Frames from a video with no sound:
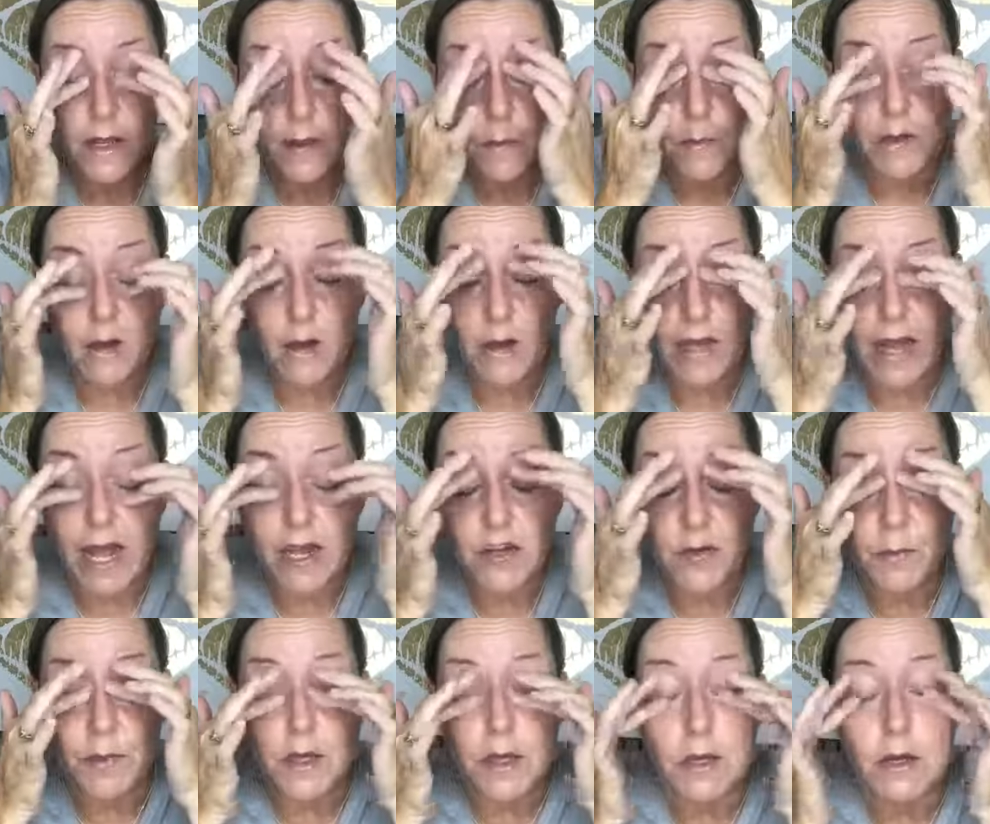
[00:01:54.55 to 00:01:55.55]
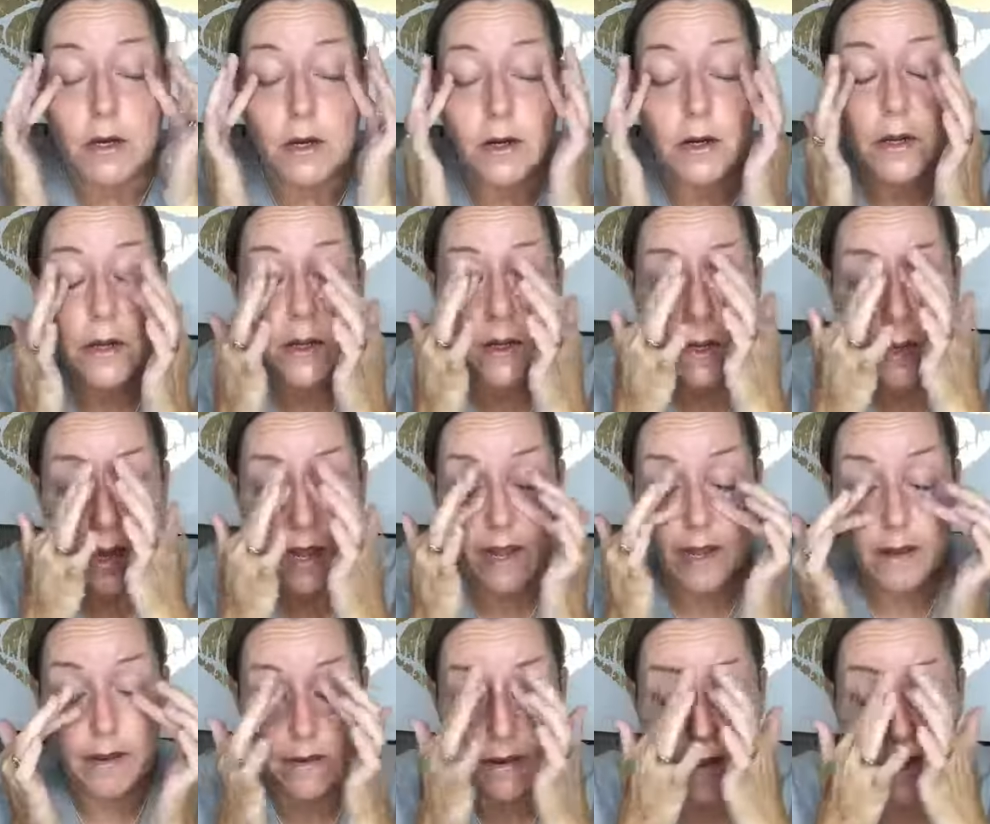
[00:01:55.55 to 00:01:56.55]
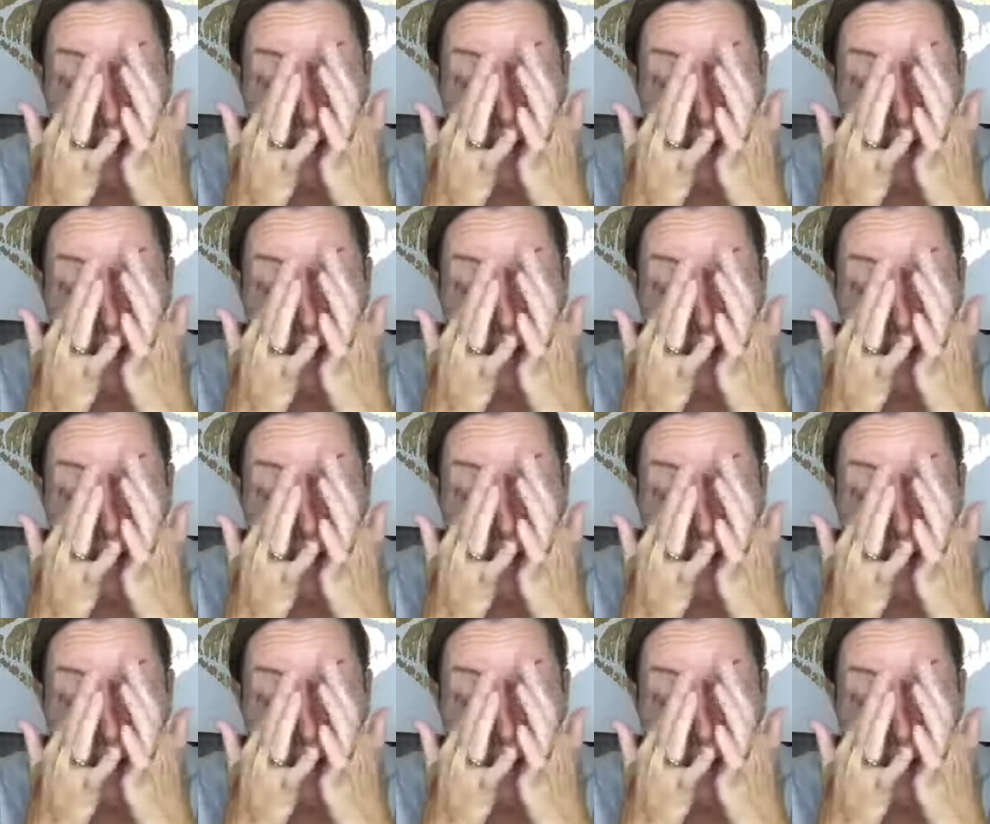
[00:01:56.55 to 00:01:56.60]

but our lash builder, and